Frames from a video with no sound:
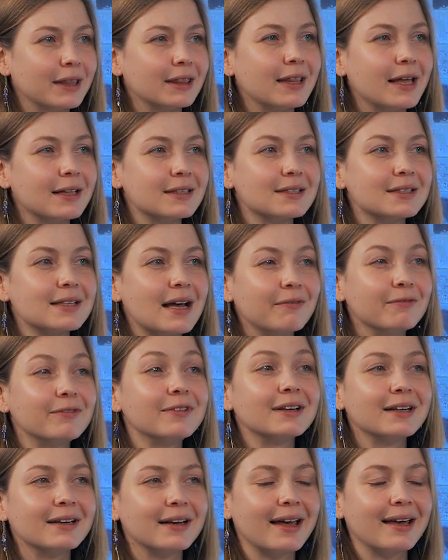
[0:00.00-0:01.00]
that's
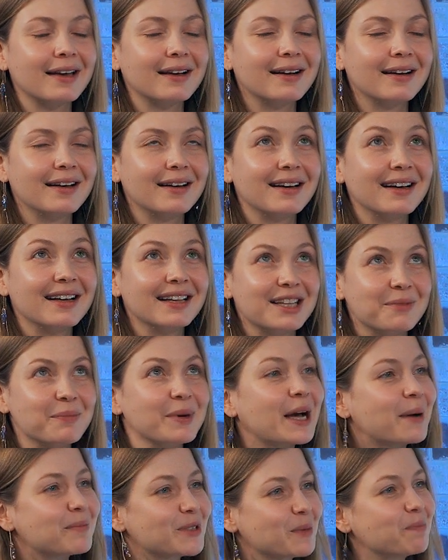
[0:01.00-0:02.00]
something like that
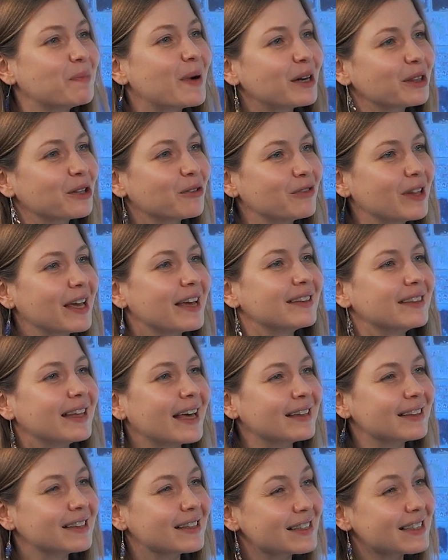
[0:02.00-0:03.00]
becomes a part of their
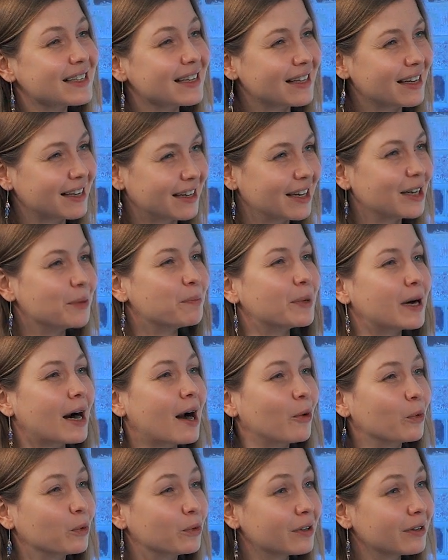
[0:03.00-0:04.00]
identity. They're really
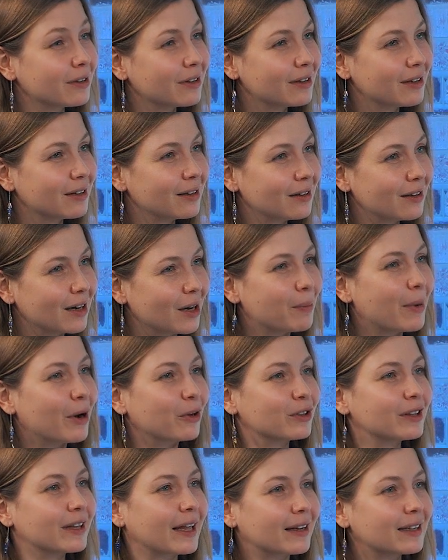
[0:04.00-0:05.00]
proud
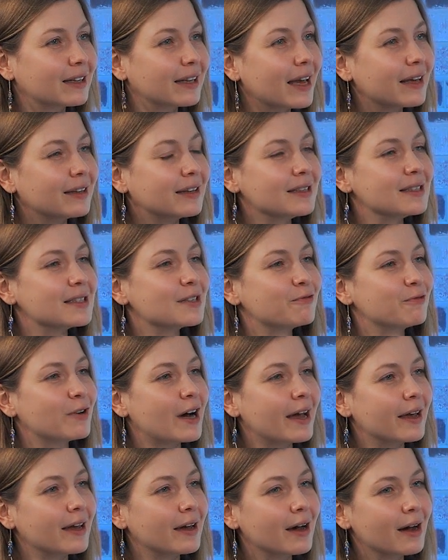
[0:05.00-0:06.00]
about that. They
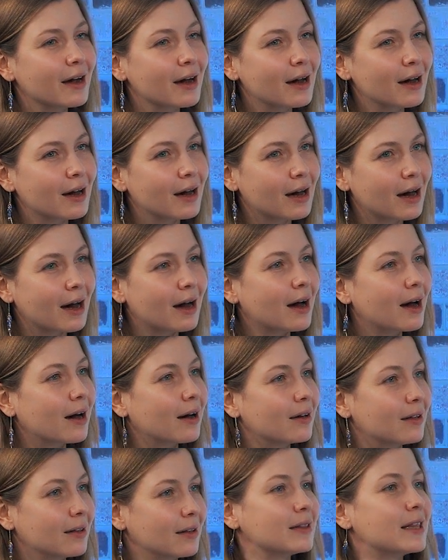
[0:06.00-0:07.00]
identify
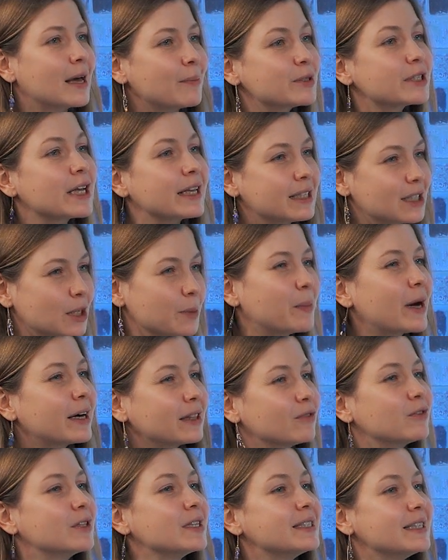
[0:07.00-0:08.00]
them. It's a
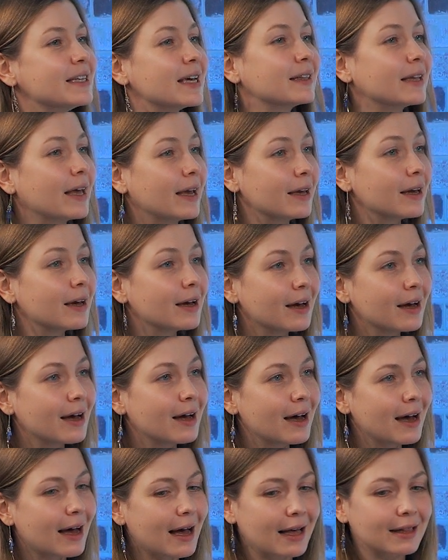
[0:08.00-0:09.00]
part of the DNA.
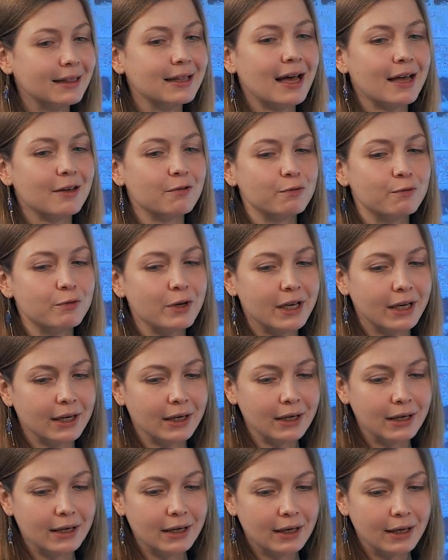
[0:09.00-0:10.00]
And I
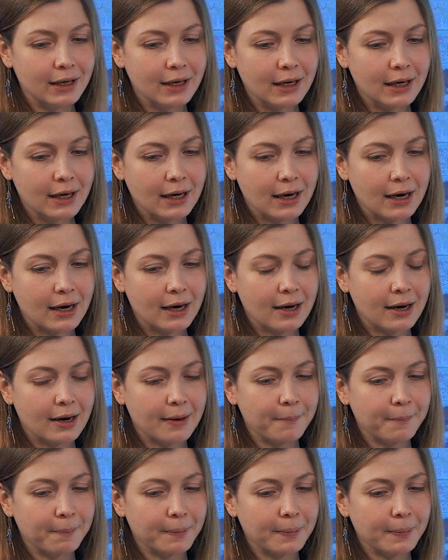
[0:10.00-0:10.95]
think done